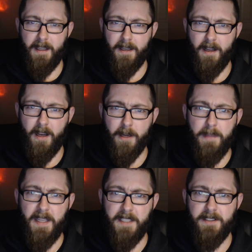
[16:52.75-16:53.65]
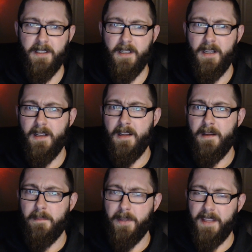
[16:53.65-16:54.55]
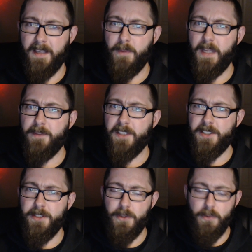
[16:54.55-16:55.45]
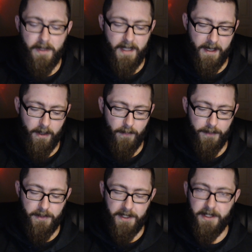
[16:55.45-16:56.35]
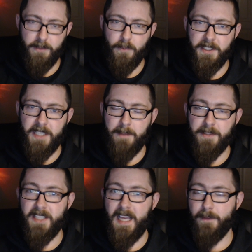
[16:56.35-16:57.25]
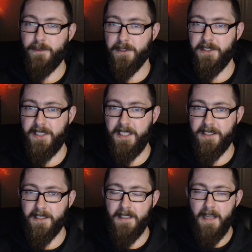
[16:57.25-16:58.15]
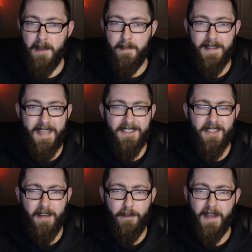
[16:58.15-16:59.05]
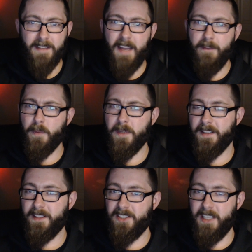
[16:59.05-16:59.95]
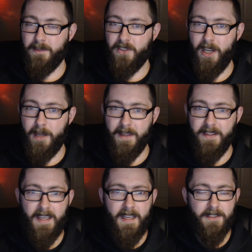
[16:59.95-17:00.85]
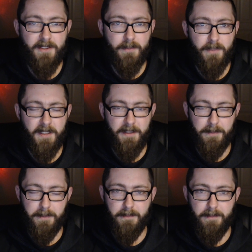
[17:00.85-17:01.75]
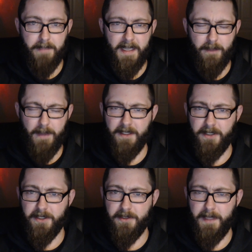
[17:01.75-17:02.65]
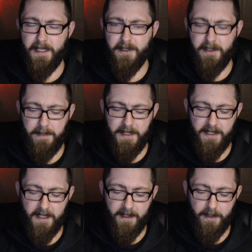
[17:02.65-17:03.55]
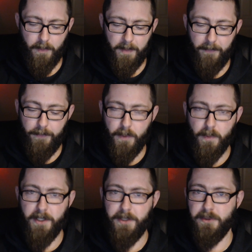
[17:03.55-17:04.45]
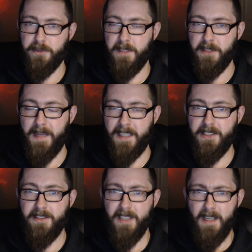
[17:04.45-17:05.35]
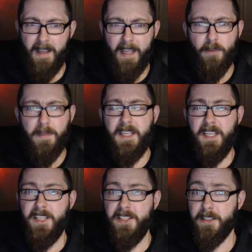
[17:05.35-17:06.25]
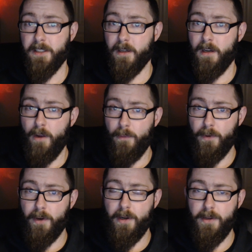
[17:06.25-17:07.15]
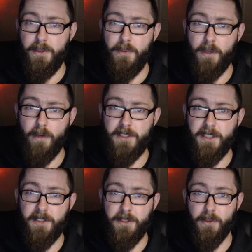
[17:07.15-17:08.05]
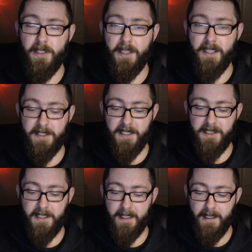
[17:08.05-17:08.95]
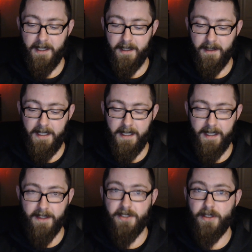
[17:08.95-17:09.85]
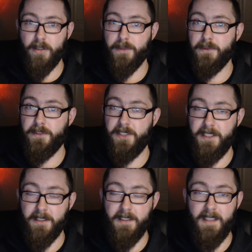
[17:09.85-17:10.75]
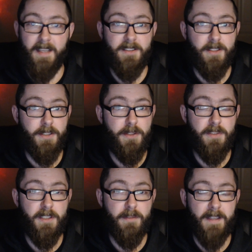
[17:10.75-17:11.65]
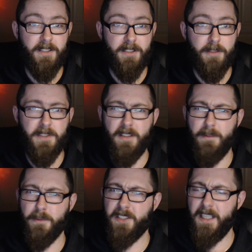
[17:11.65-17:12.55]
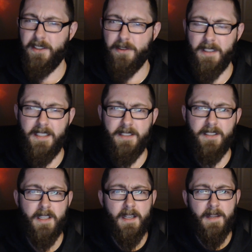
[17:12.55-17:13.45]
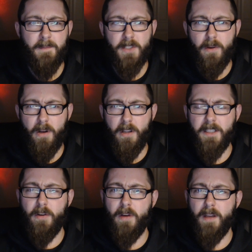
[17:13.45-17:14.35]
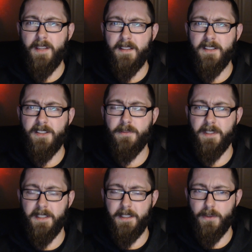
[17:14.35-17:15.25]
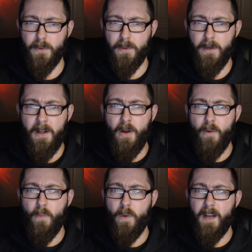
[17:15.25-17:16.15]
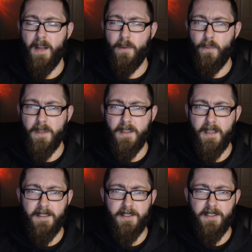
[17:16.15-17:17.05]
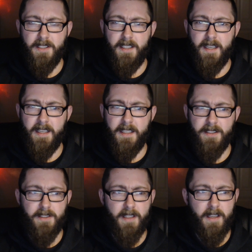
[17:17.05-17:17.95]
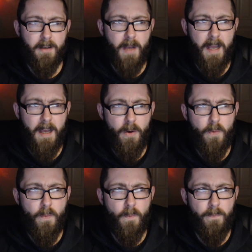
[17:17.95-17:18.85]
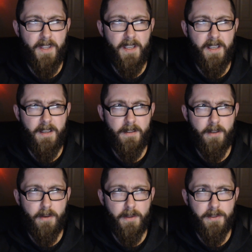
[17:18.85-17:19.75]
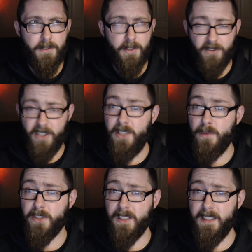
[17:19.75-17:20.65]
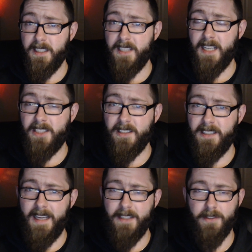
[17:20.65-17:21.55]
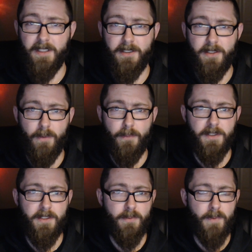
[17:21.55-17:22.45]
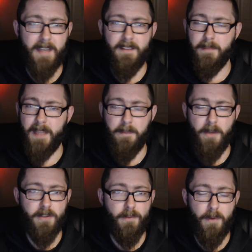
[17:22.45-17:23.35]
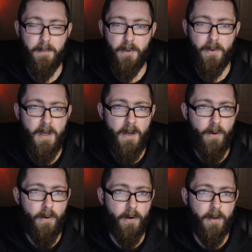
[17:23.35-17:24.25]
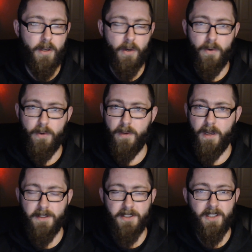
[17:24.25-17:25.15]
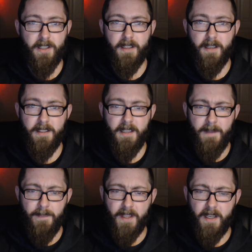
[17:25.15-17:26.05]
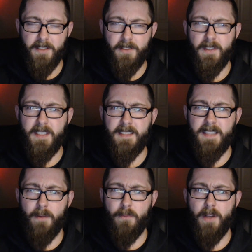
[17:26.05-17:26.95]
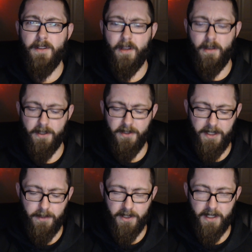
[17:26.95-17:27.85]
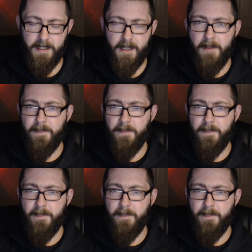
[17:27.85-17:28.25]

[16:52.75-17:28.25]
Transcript: at a higher pace. But then we have this new layer of attrition, which happens after a season, but that's going to affect everyone at the same time, and that has really big advantages, because it means that there will be fewer huge mismatches. It'll be easier for new coaches to join an existing league at the start of a new season, and that's a huge advantage, especially for scheduled leagues. So all in all, I think this is really cool. What I would like to see is how the current continuous leagues actually handle this. So for instance, Ranked and Black Box on Fumble, or Coal on Cyanide, the kinds of leagues that run continuously.